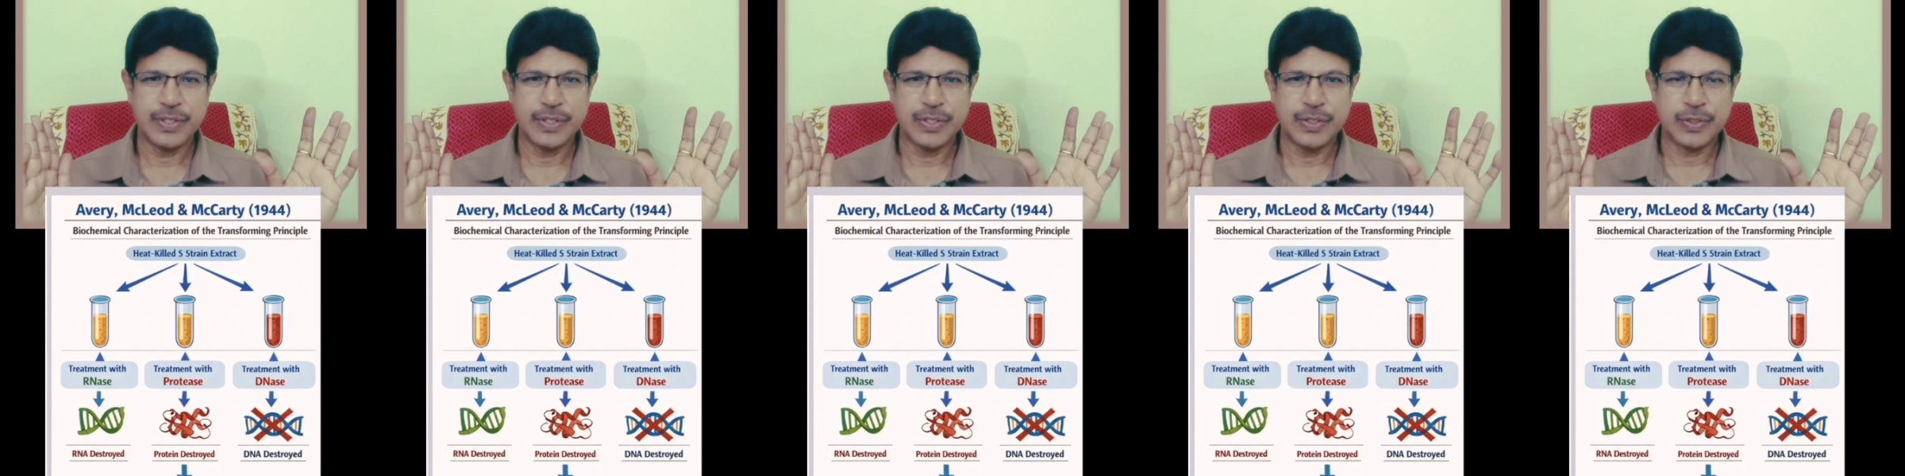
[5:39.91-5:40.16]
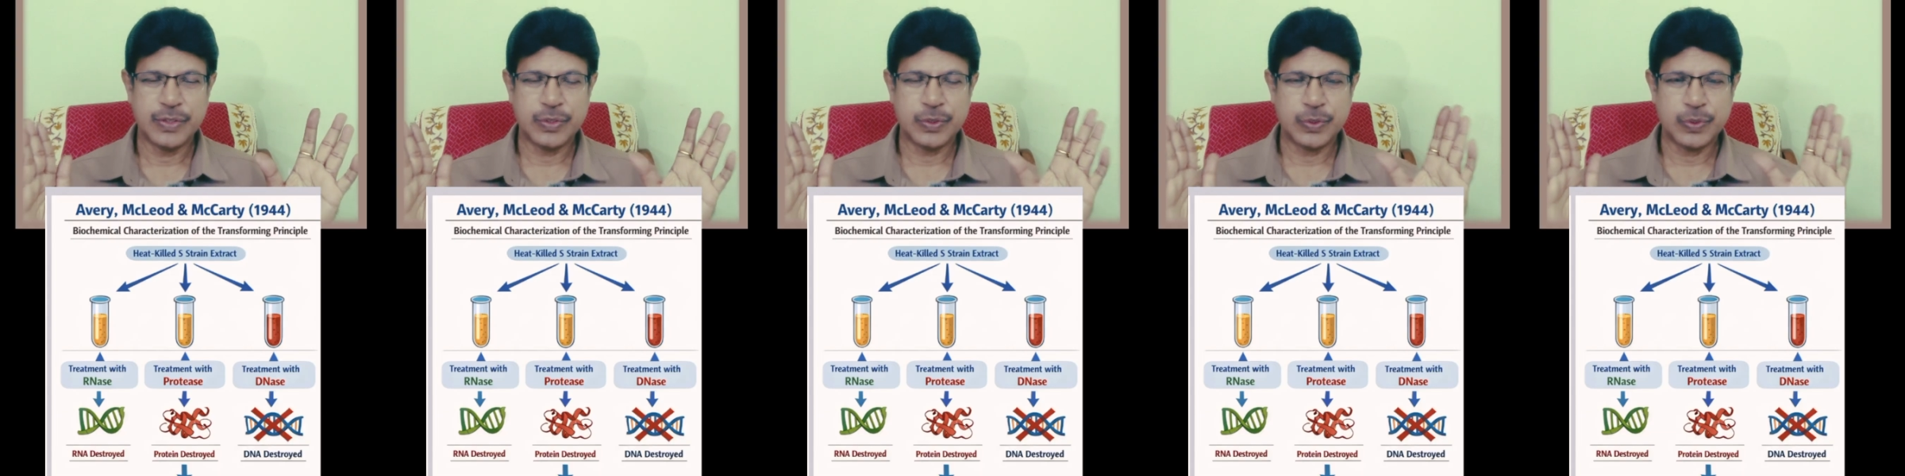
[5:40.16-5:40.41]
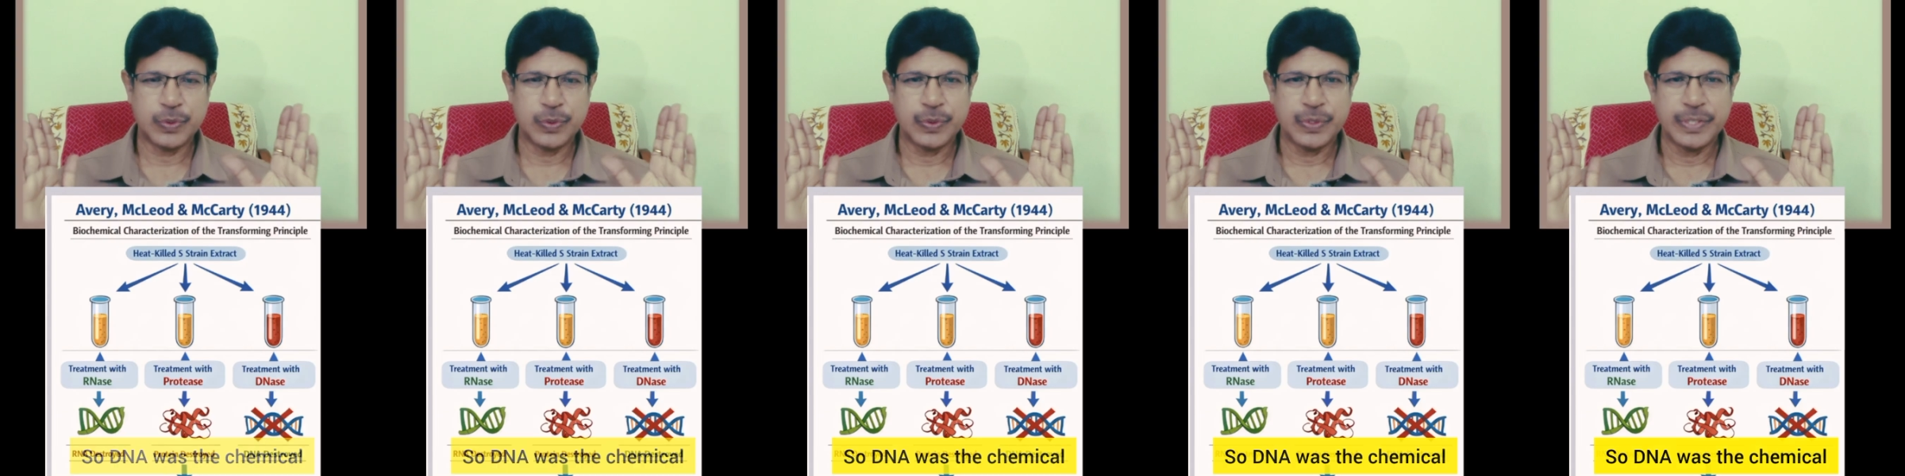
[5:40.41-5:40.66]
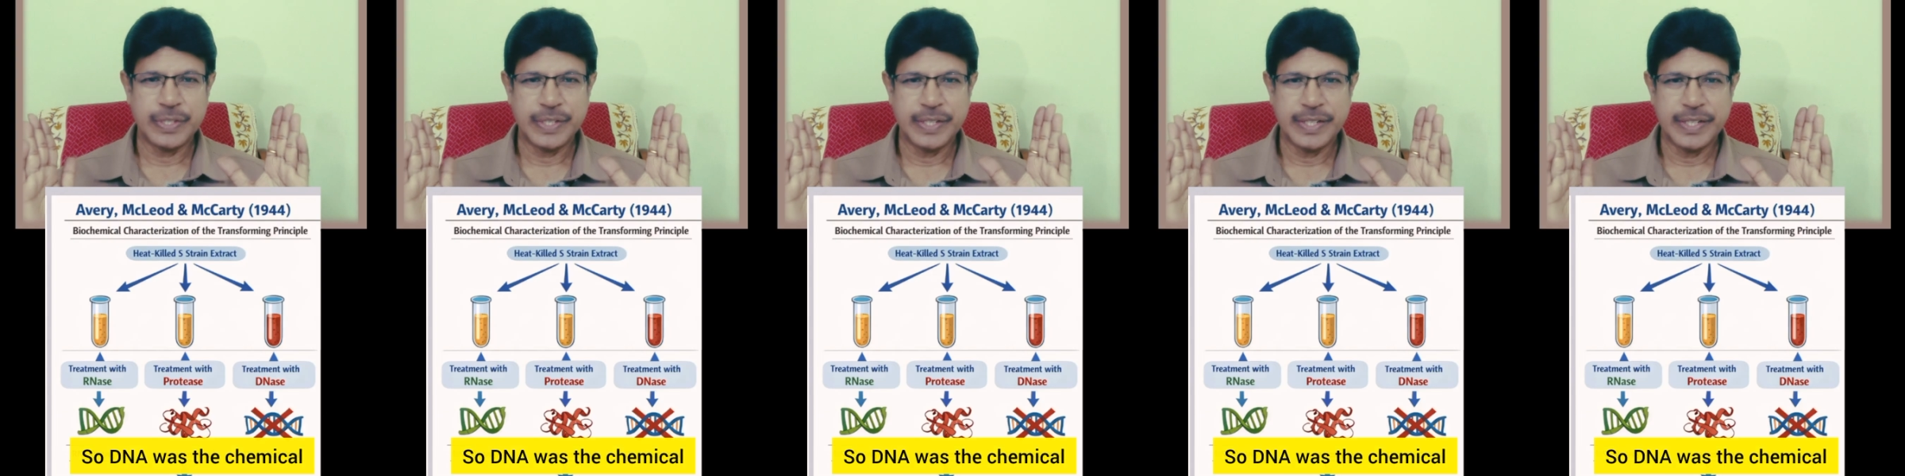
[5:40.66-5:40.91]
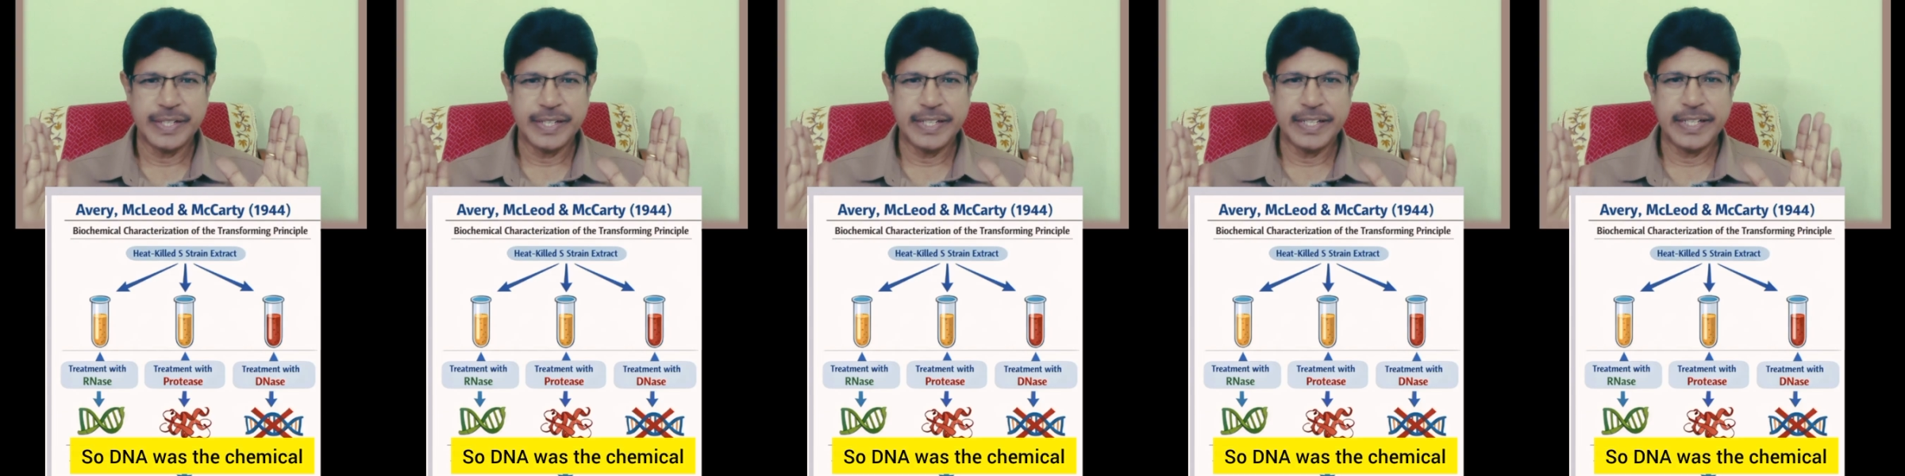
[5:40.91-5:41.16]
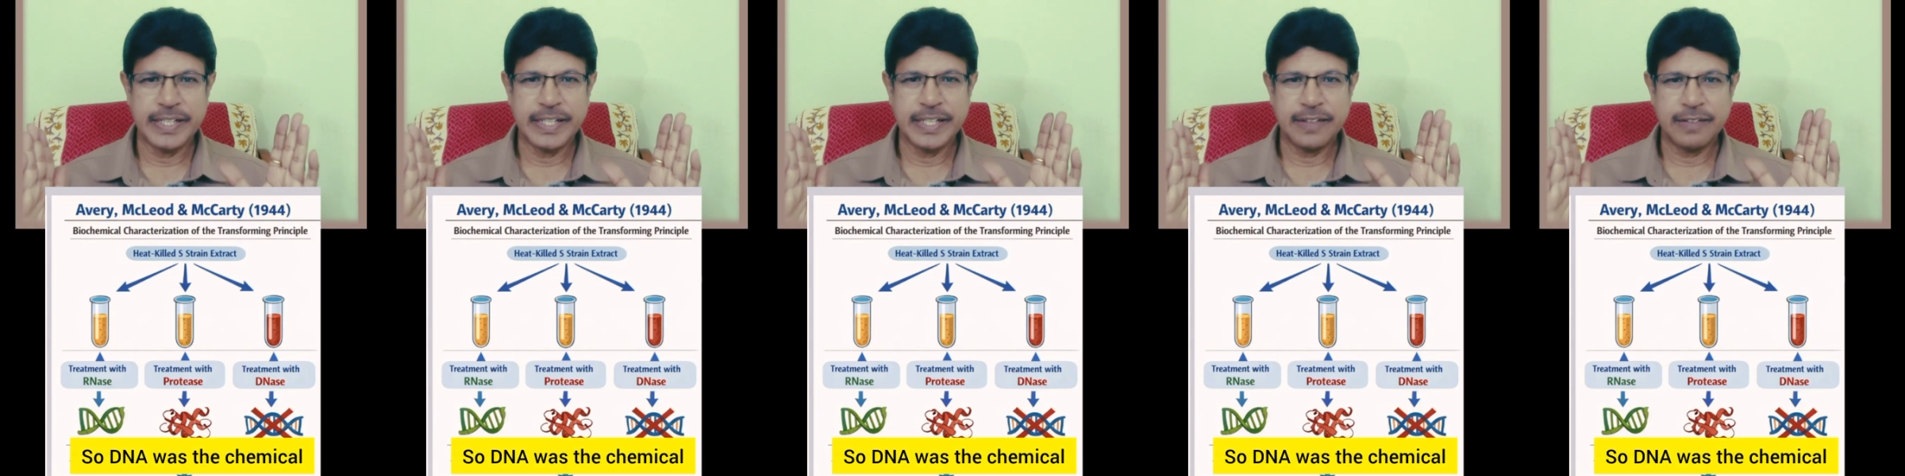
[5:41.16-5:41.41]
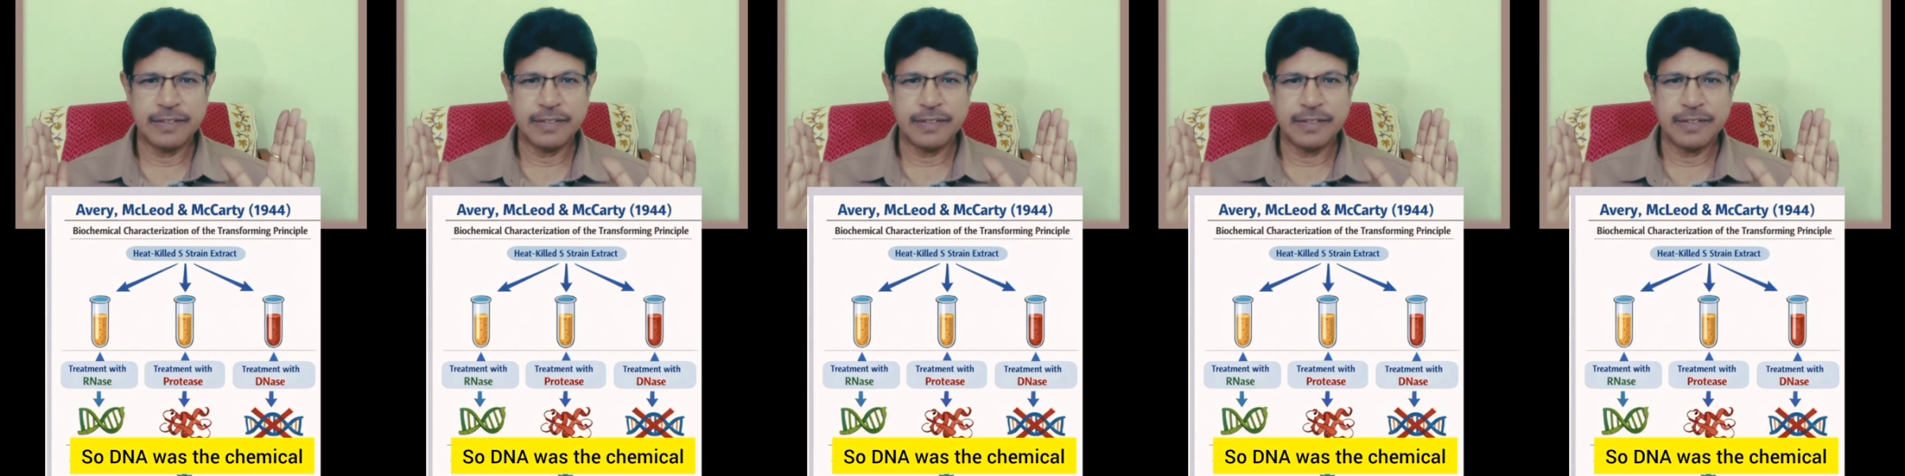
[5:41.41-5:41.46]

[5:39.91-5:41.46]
So DNA